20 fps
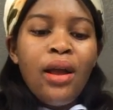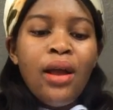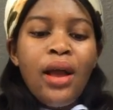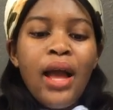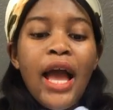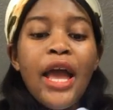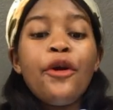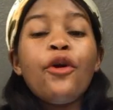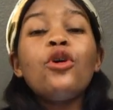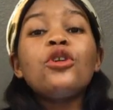
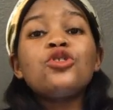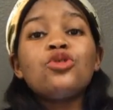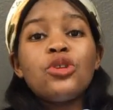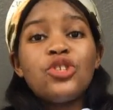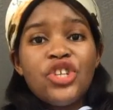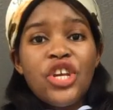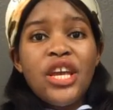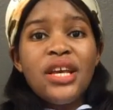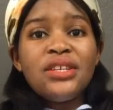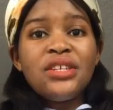I also
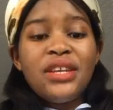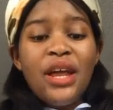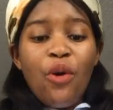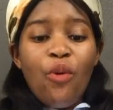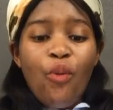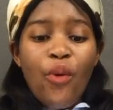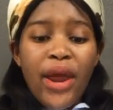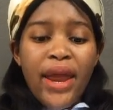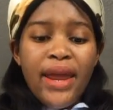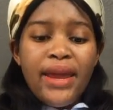changed the
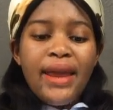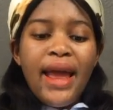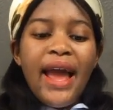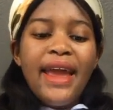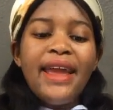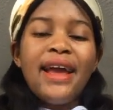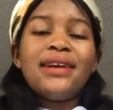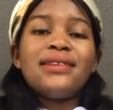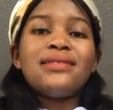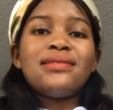way I
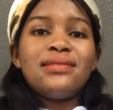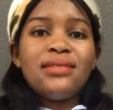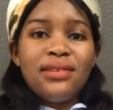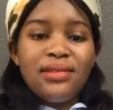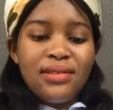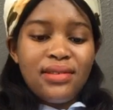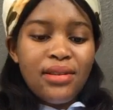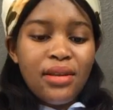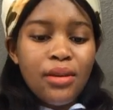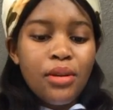
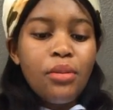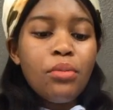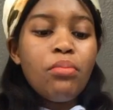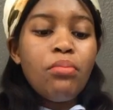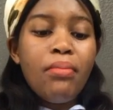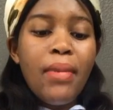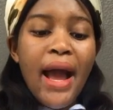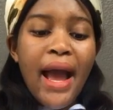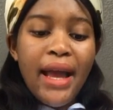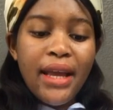assist
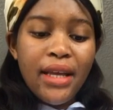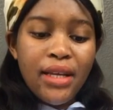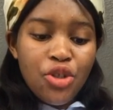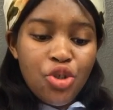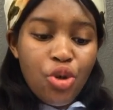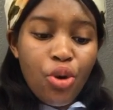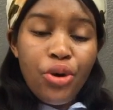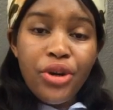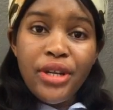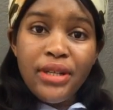my
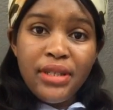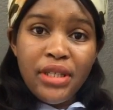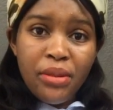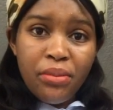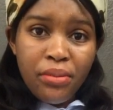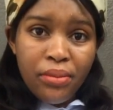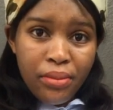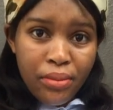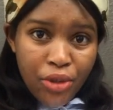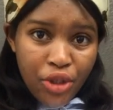
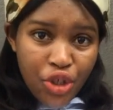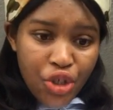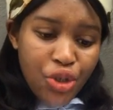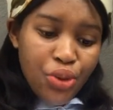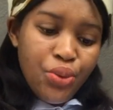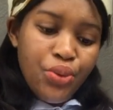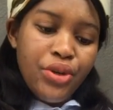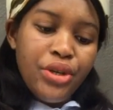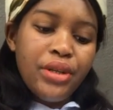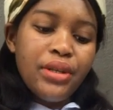tourism
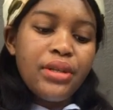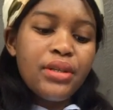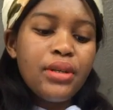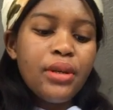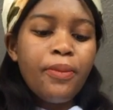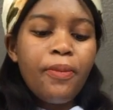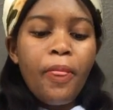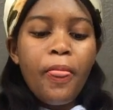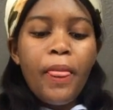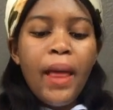students.
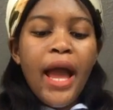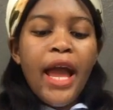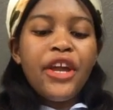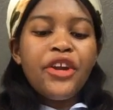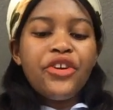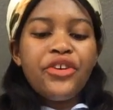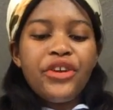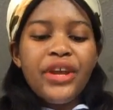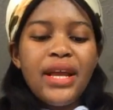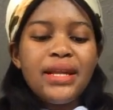I
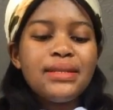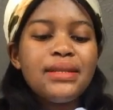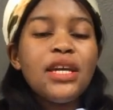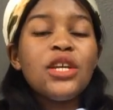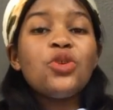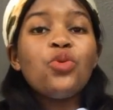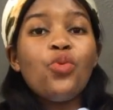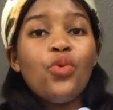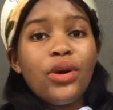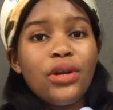created
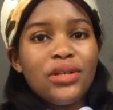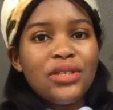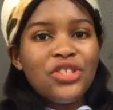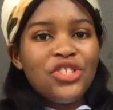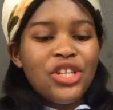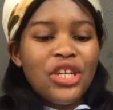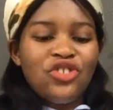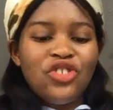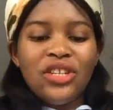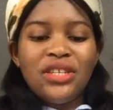
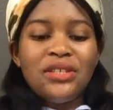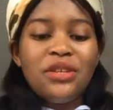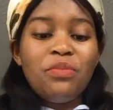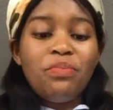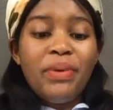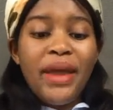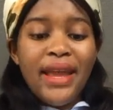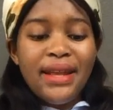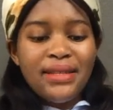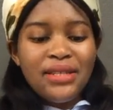well-structured
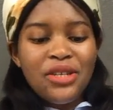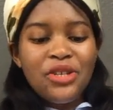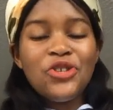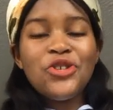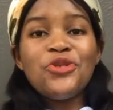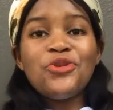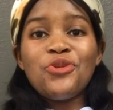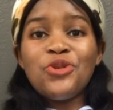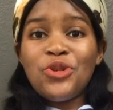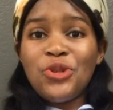debates
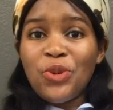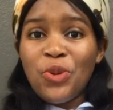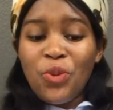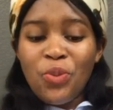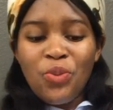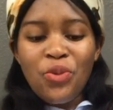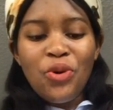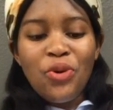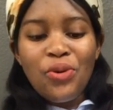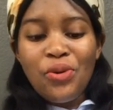through
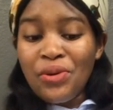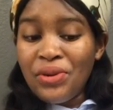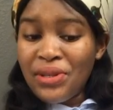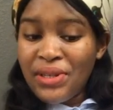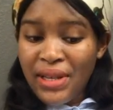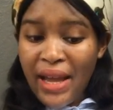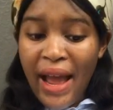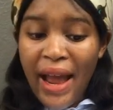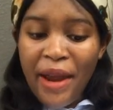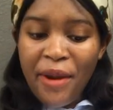Zoom or
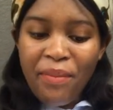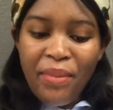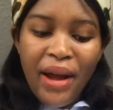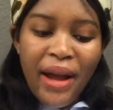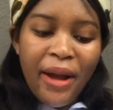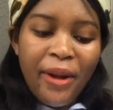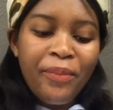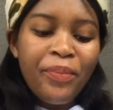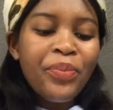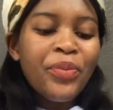Skype,
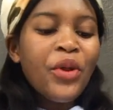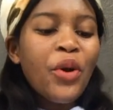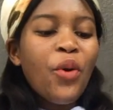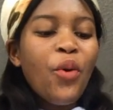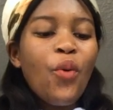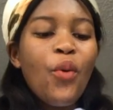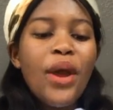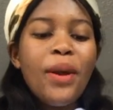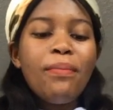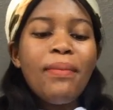
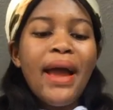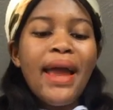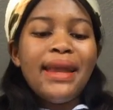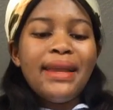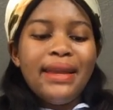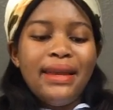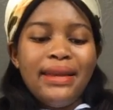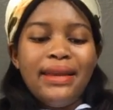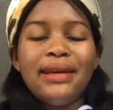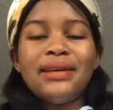where my
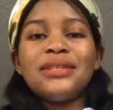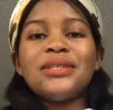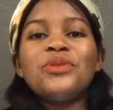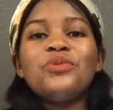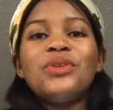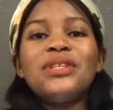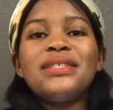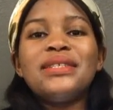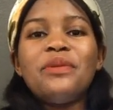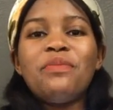learners
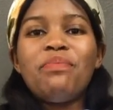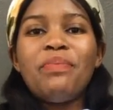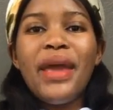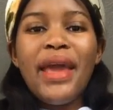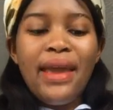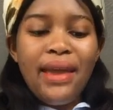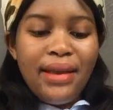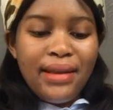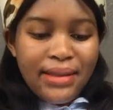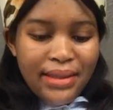will
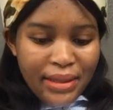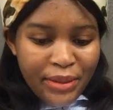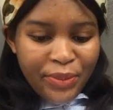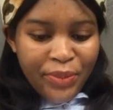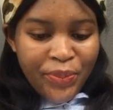debate